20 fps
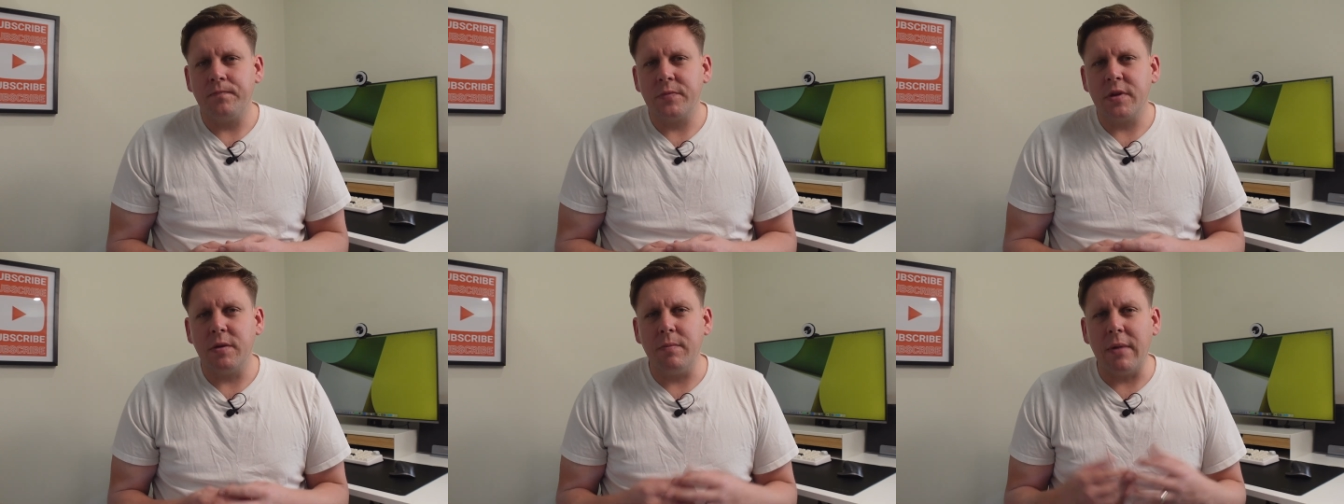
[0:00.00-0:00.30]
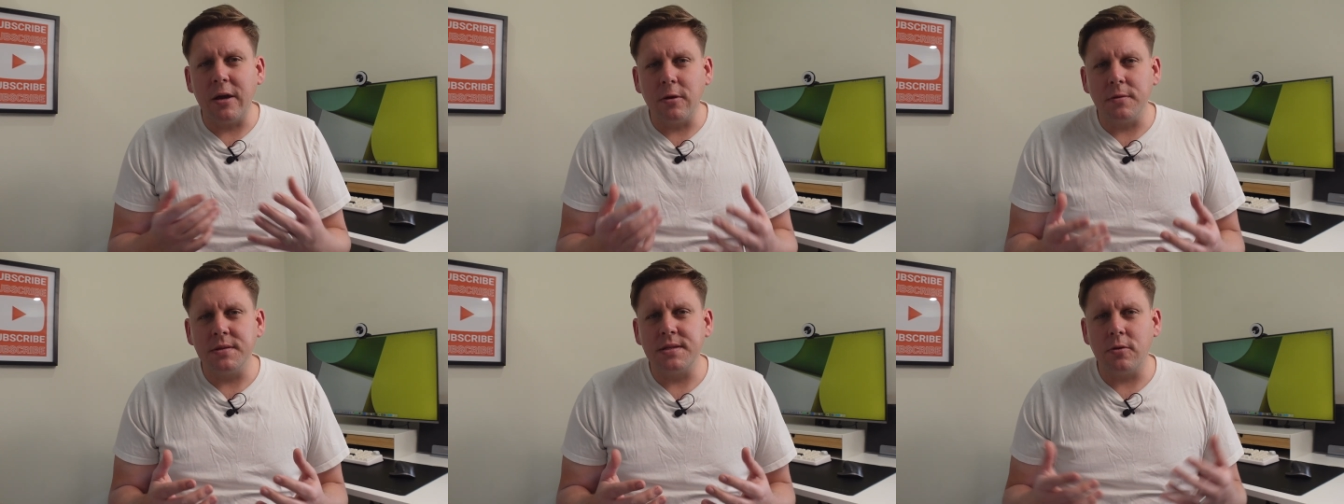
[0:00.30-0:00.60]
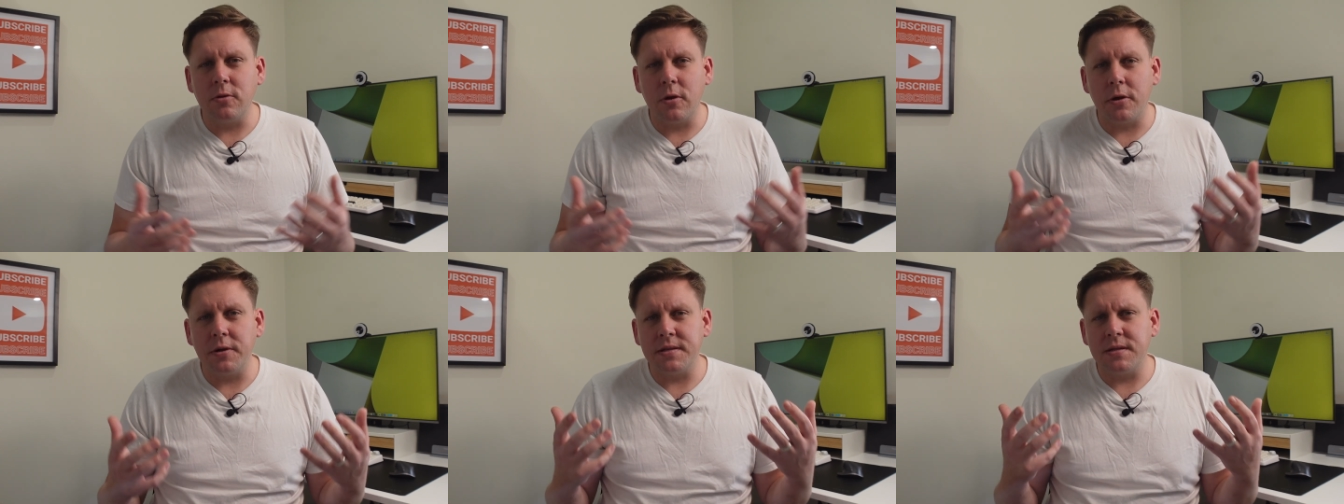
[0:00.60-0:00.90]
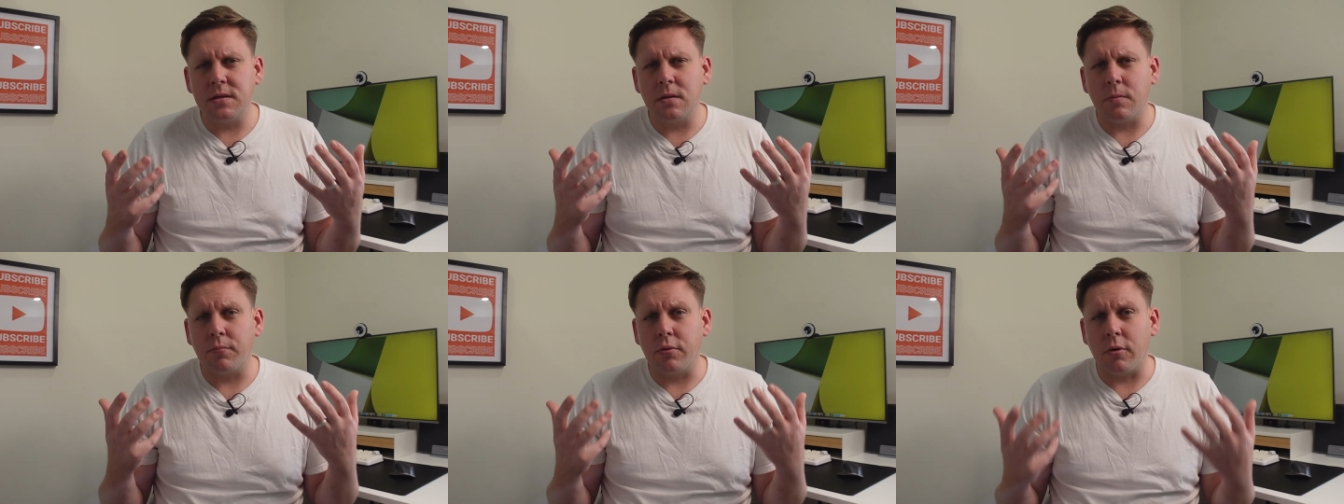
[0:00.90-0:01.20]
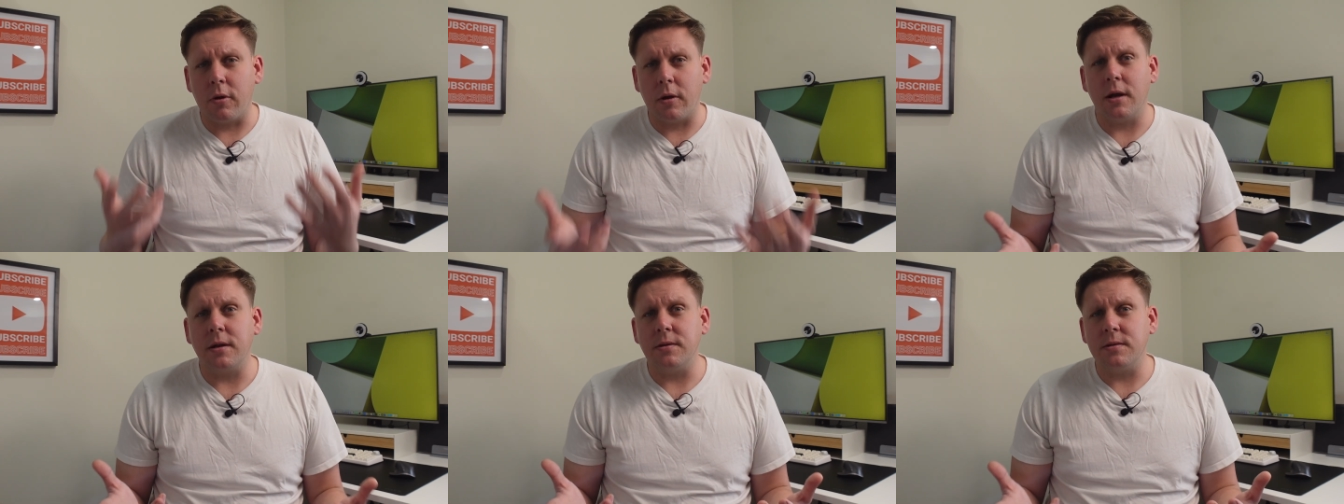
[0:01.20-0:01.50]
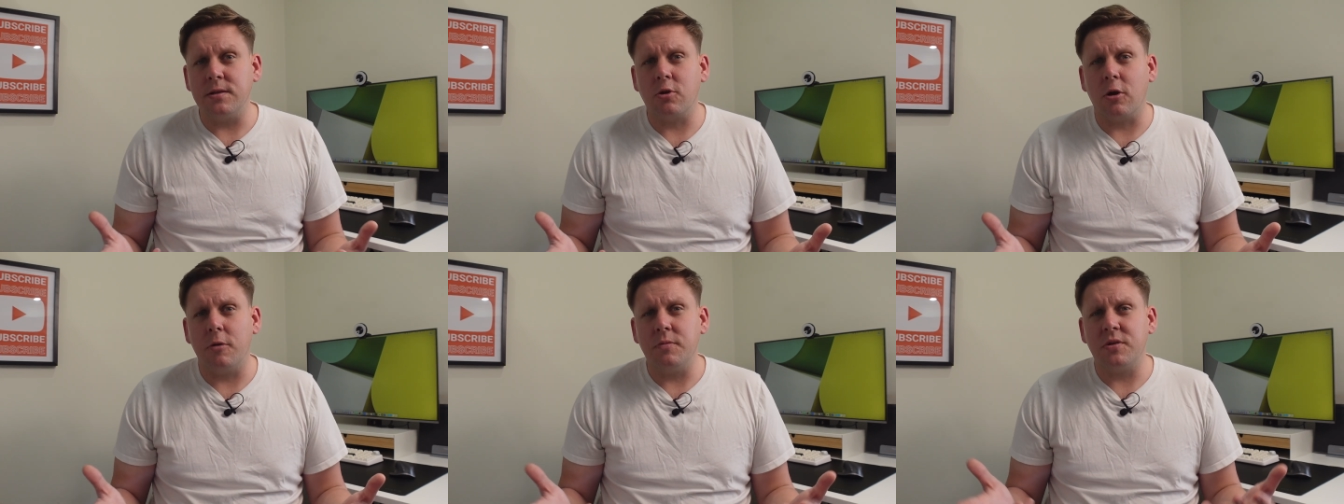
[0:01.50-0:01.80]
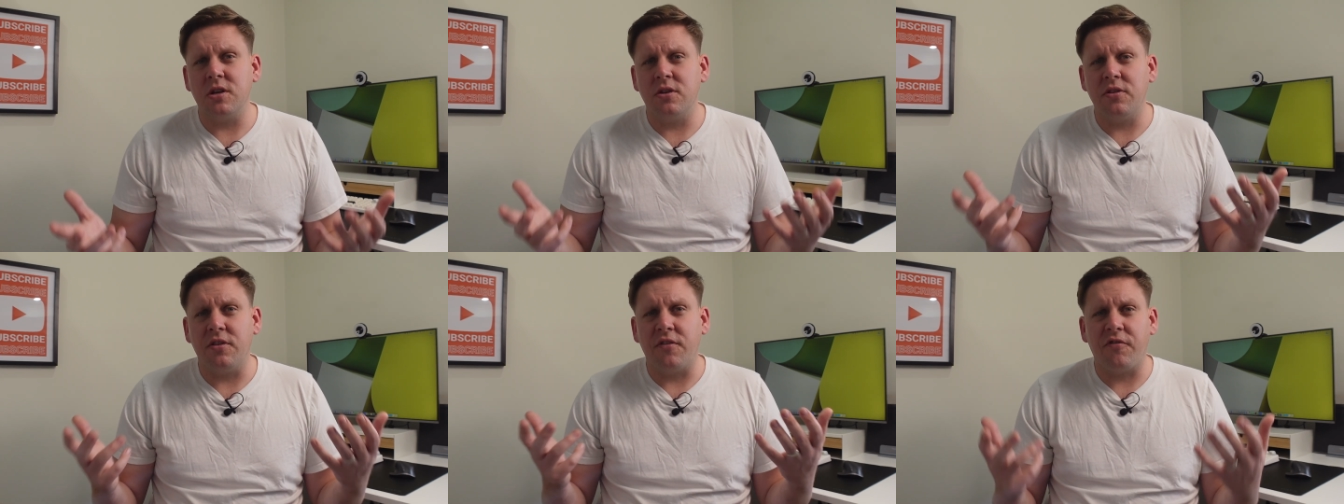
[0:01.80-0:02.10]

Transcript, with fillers: You may also notice in the product description,